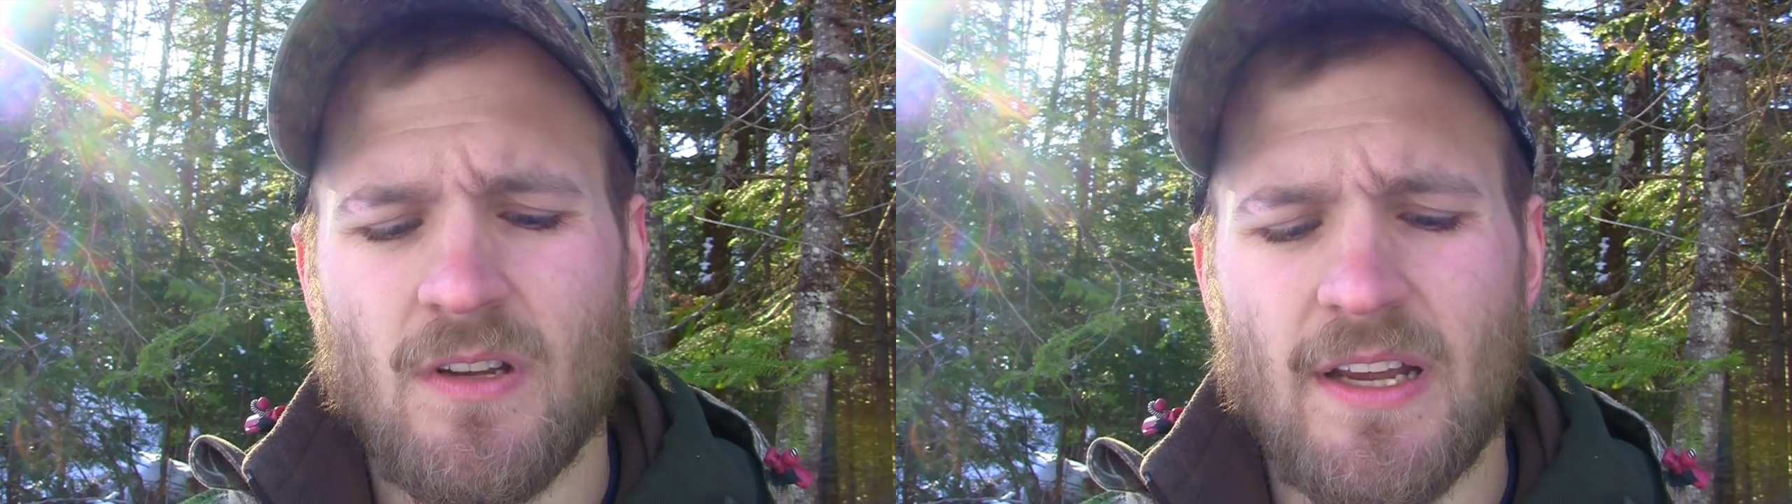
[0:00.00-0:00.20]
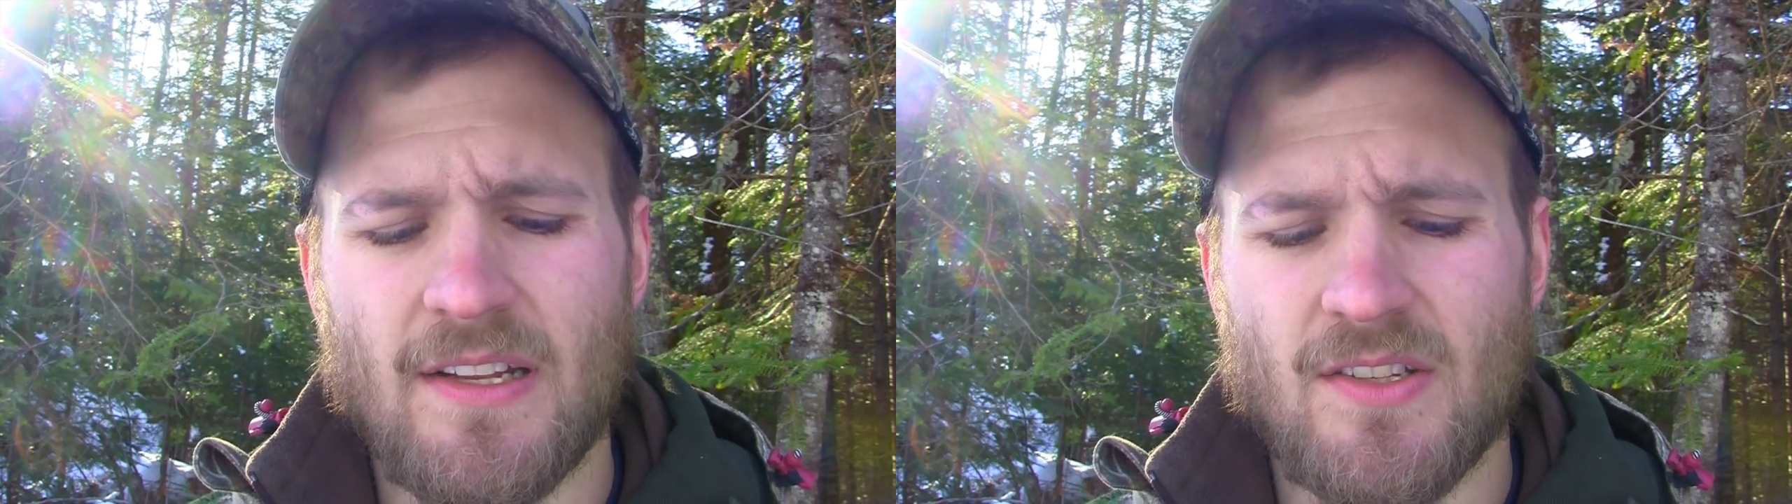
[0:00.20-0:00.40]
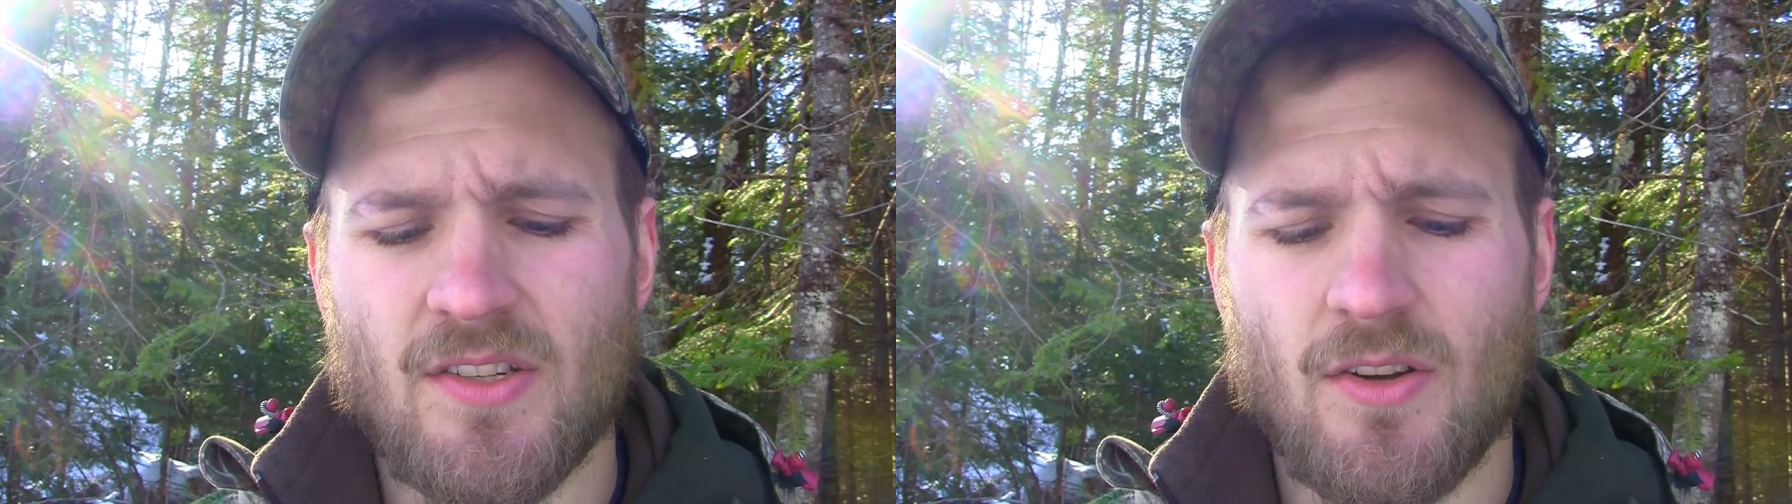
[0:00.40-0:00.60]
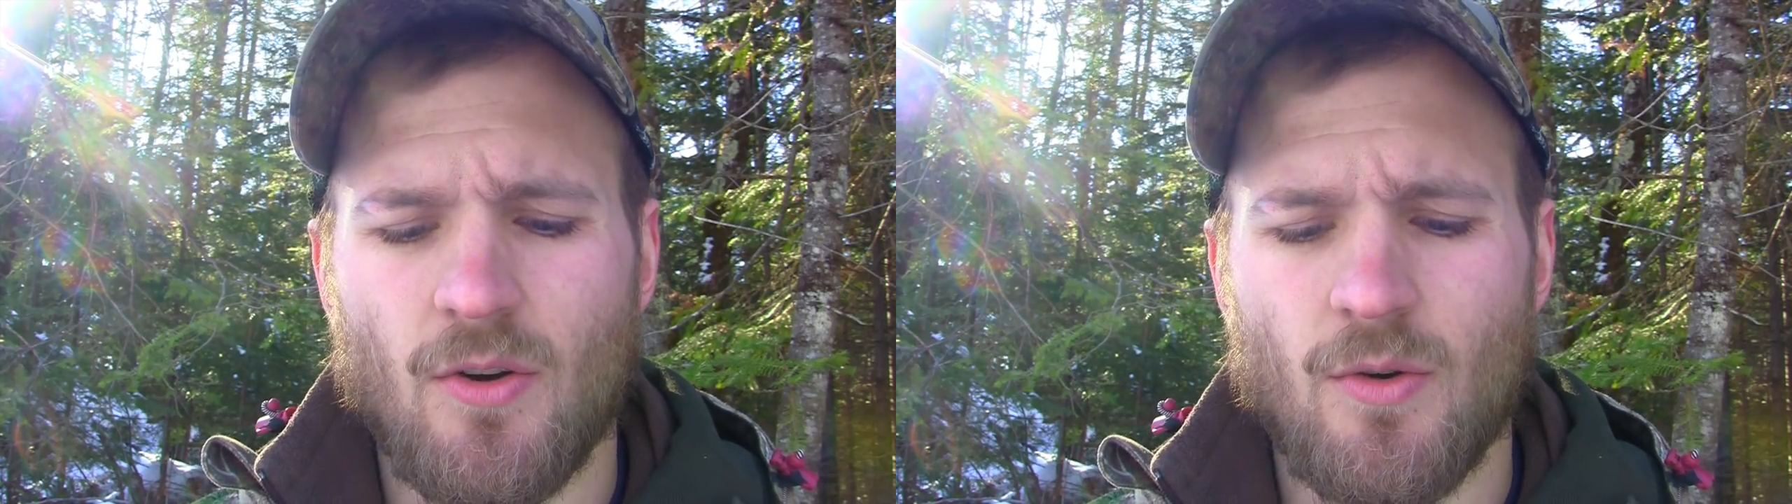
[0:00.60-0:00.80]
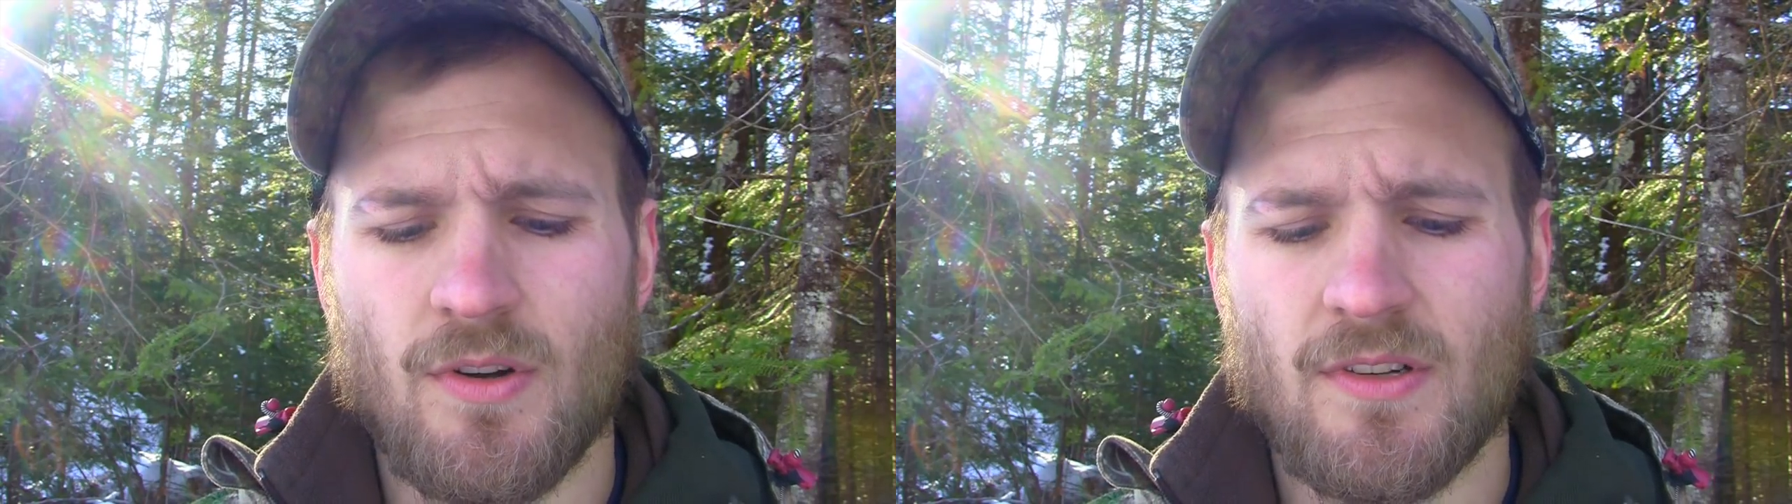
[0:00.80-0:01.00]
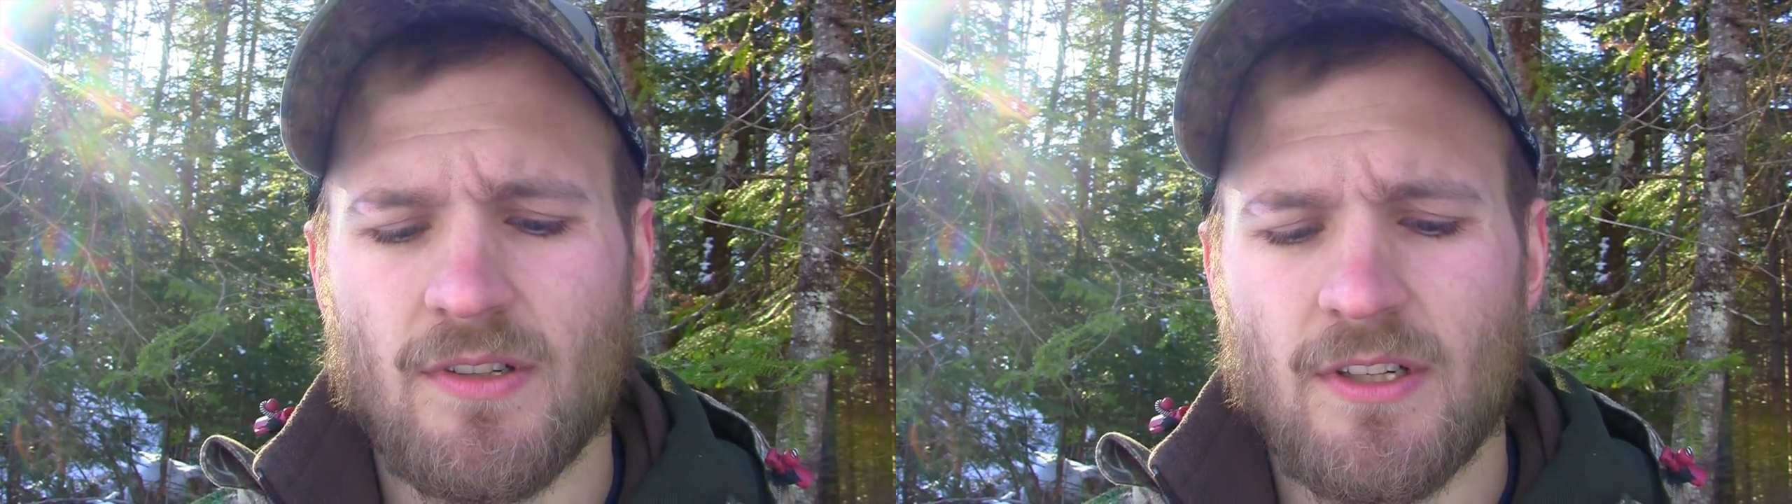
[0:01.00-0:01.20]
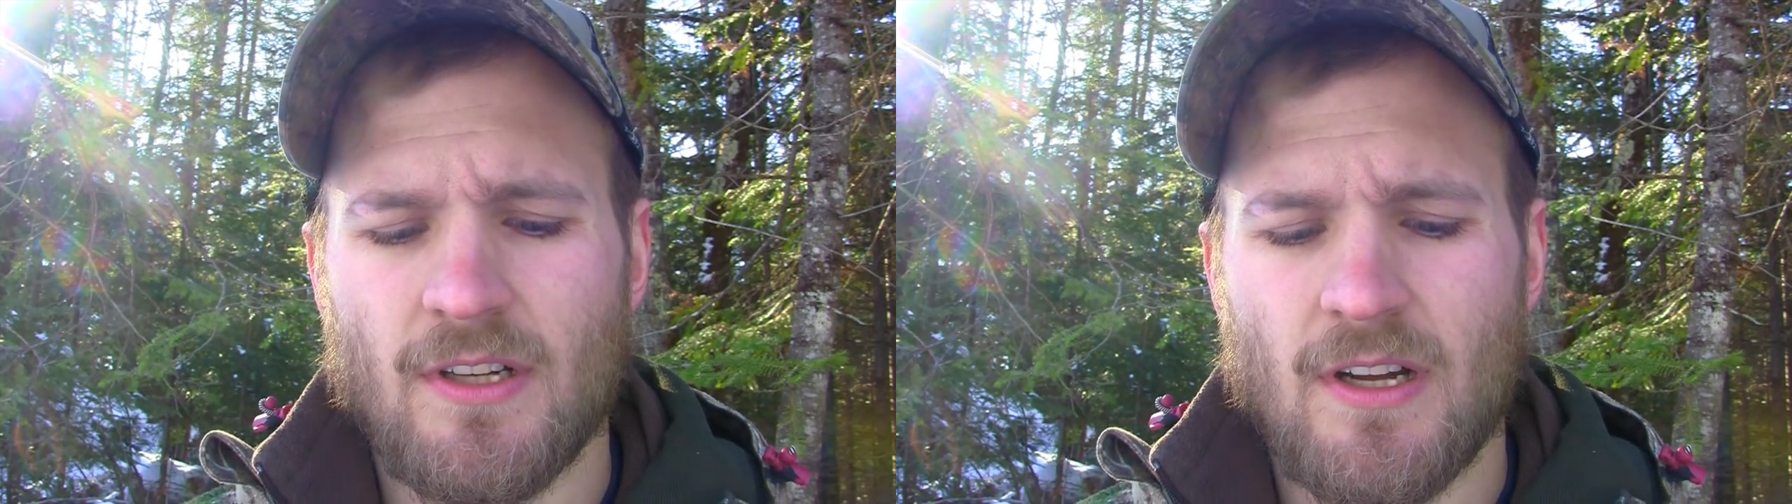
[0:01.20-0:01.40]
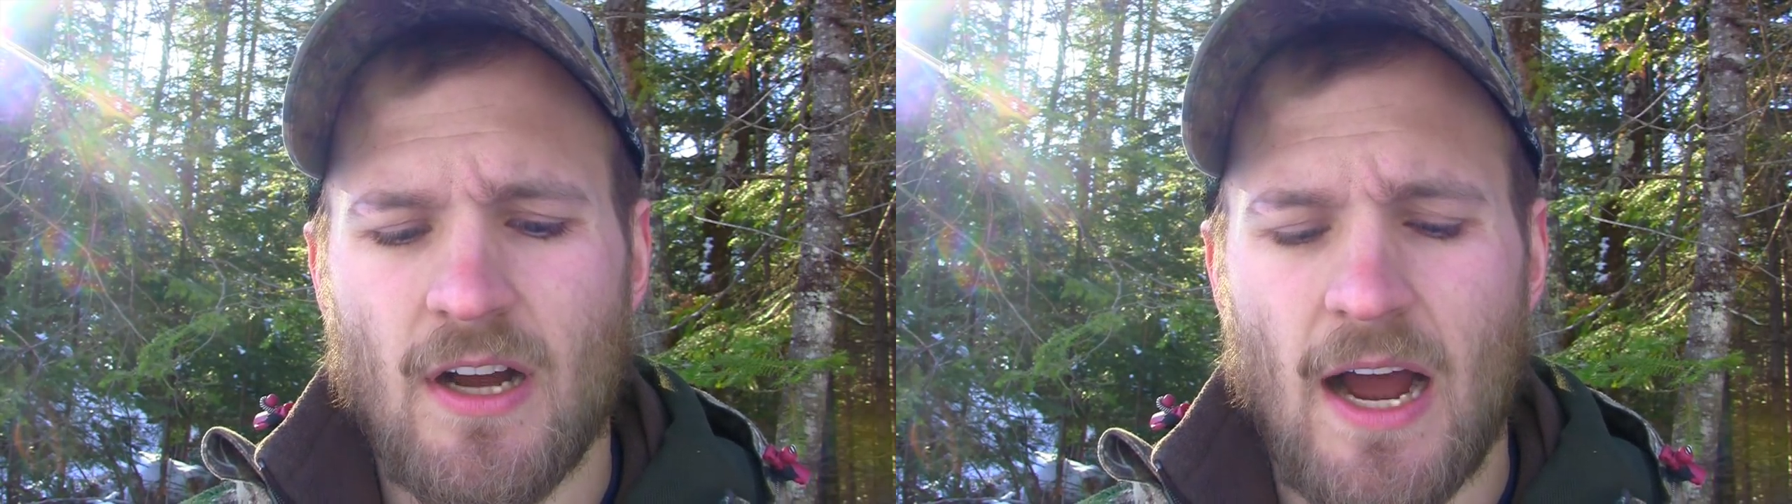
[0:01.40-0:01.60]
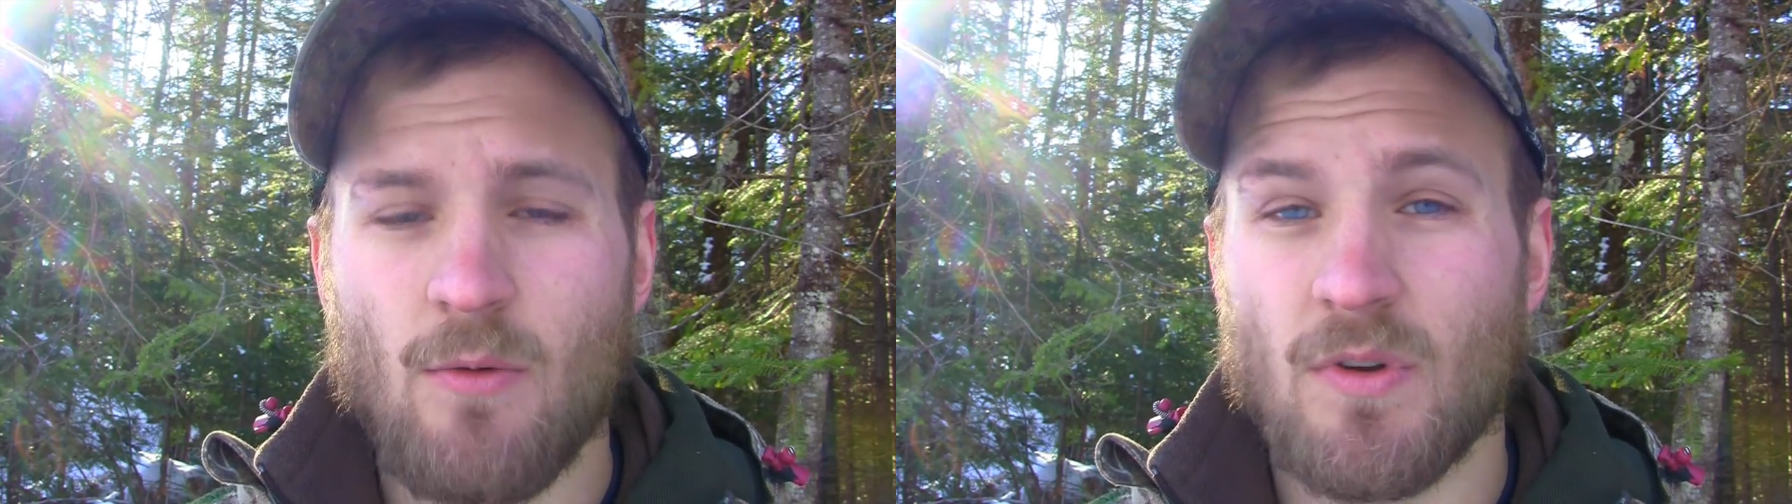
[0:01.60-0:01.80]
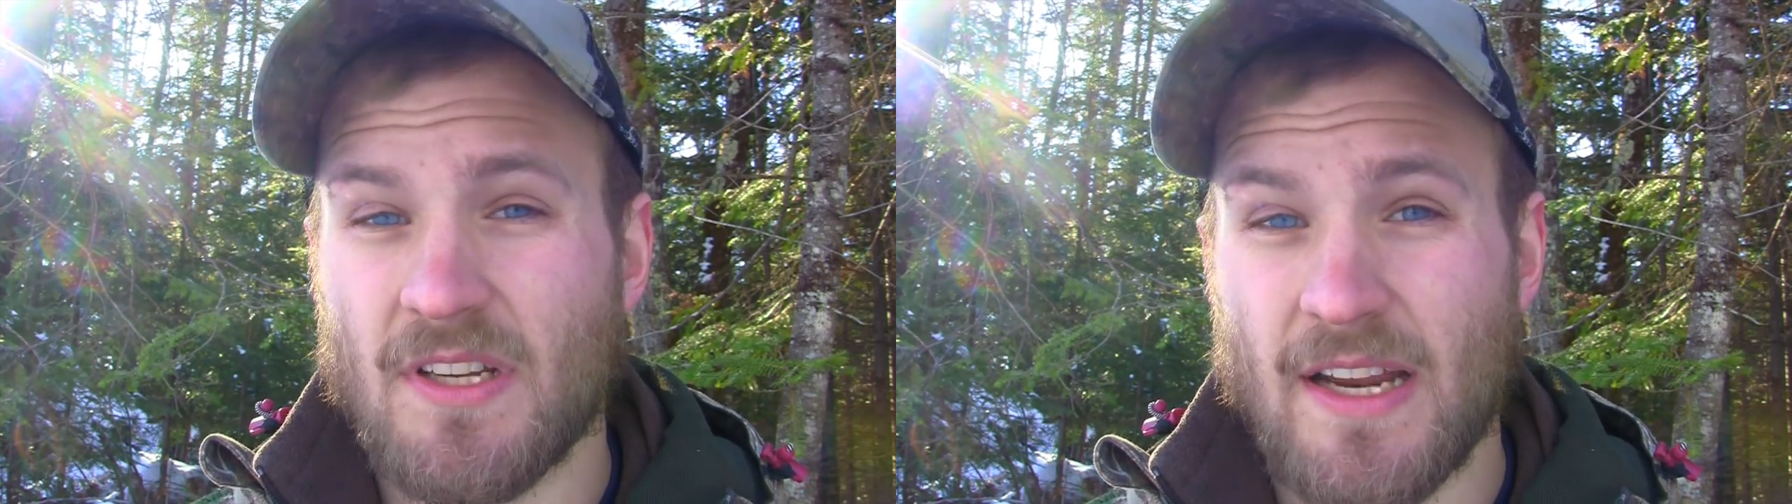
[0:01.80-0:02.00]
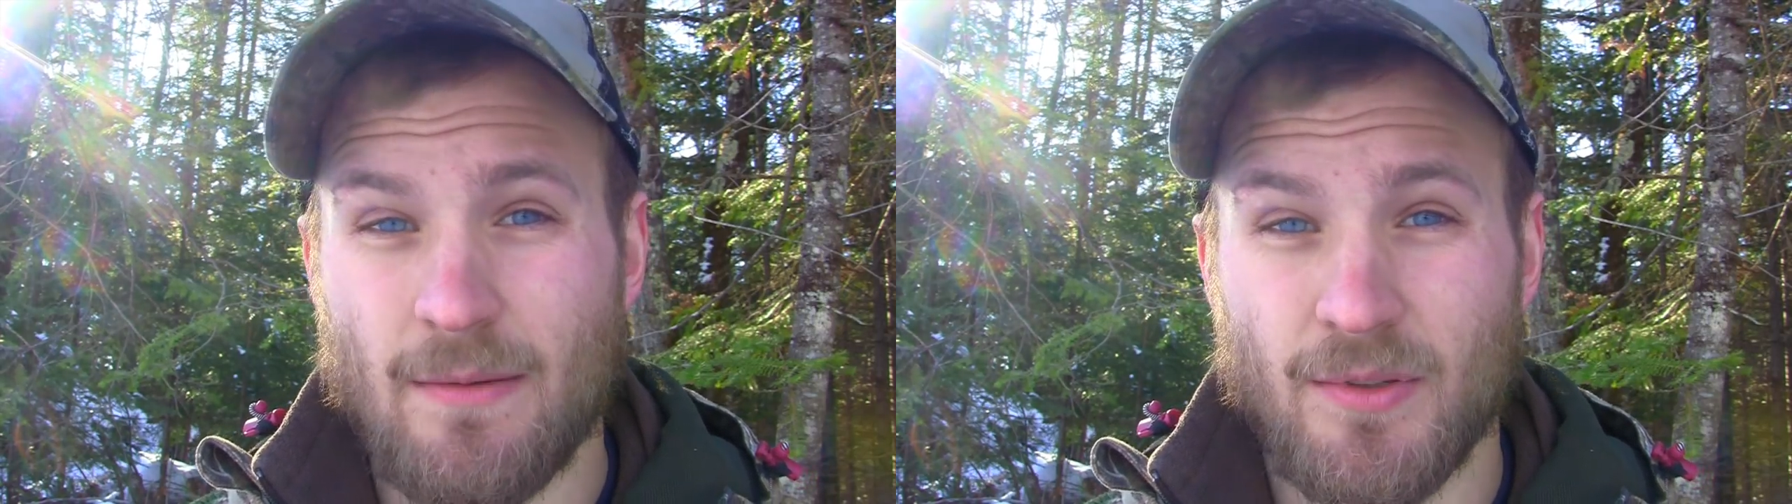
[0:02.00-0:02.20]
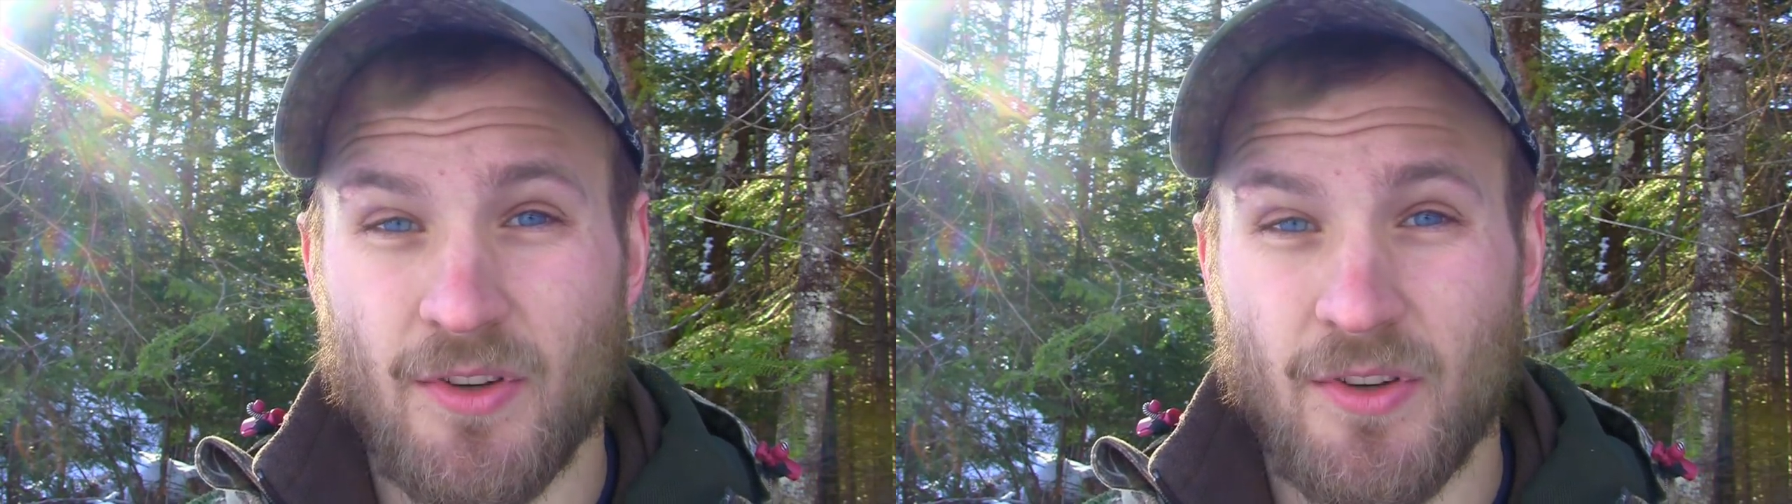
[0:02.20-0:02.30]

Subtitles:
And so I wasn't able